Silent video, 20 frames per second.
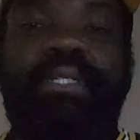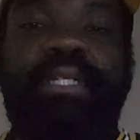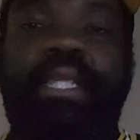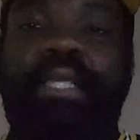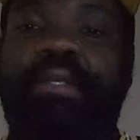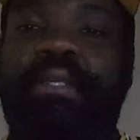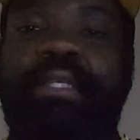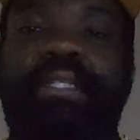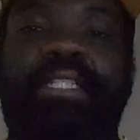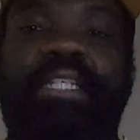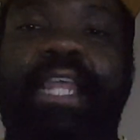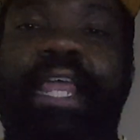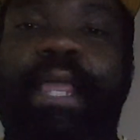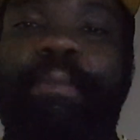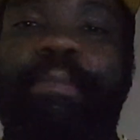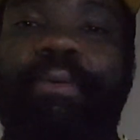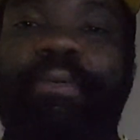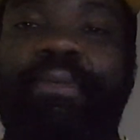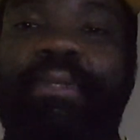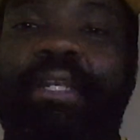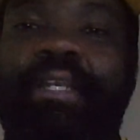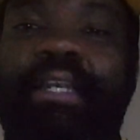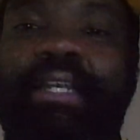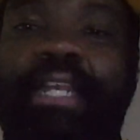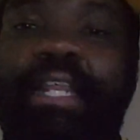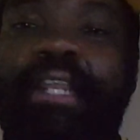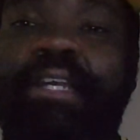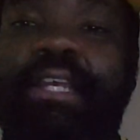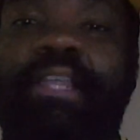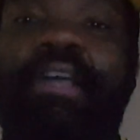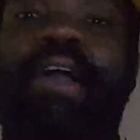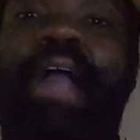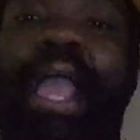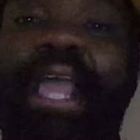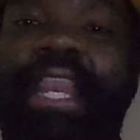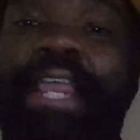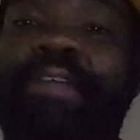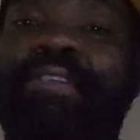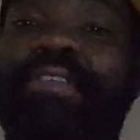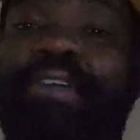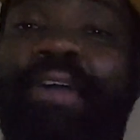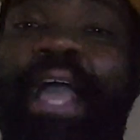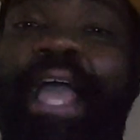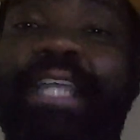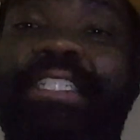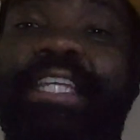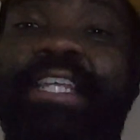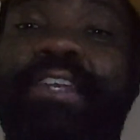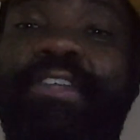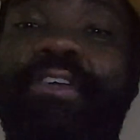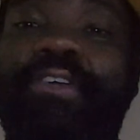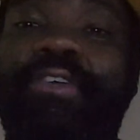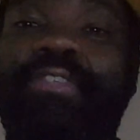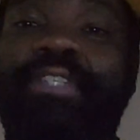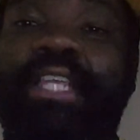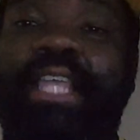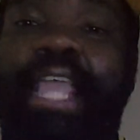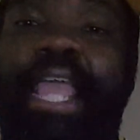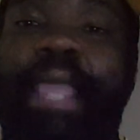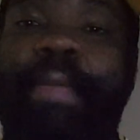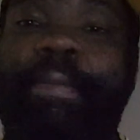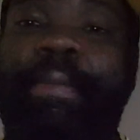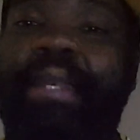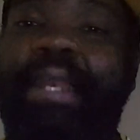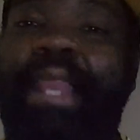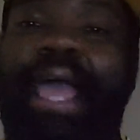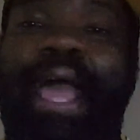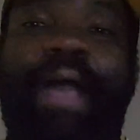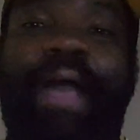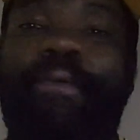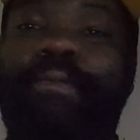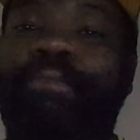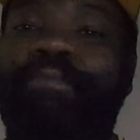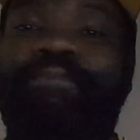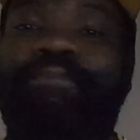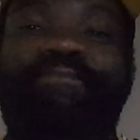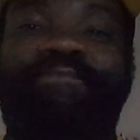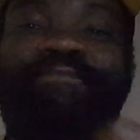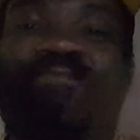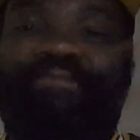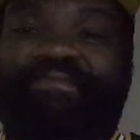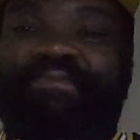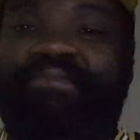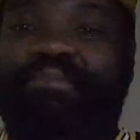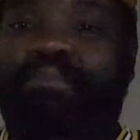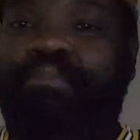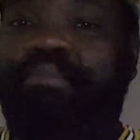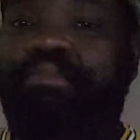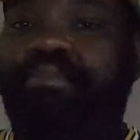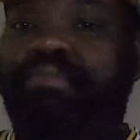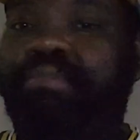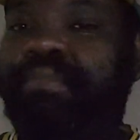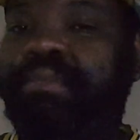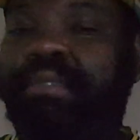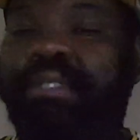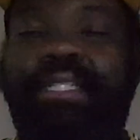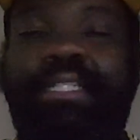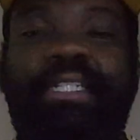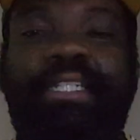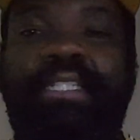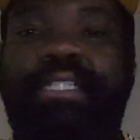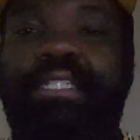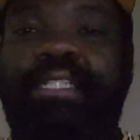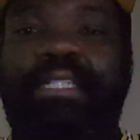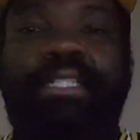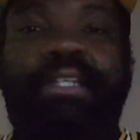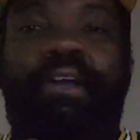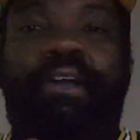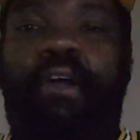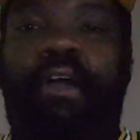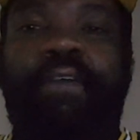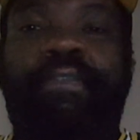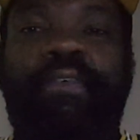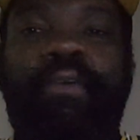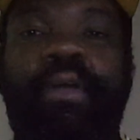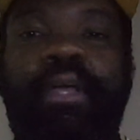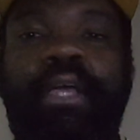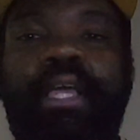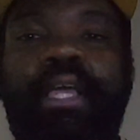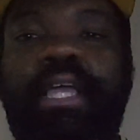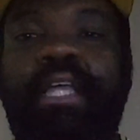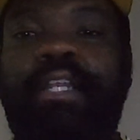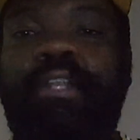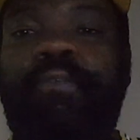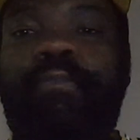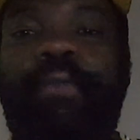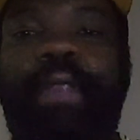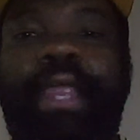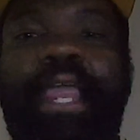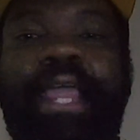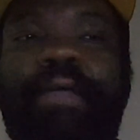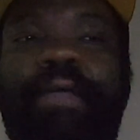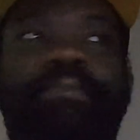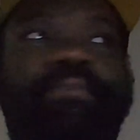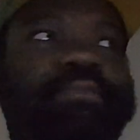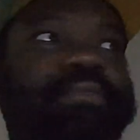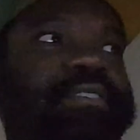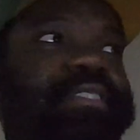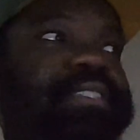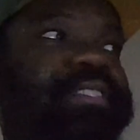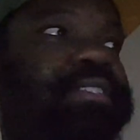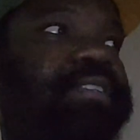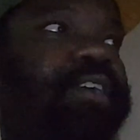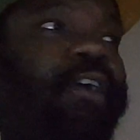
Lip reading: It was terrible. They were the last team to lose a game. And now, just awful. The Rams,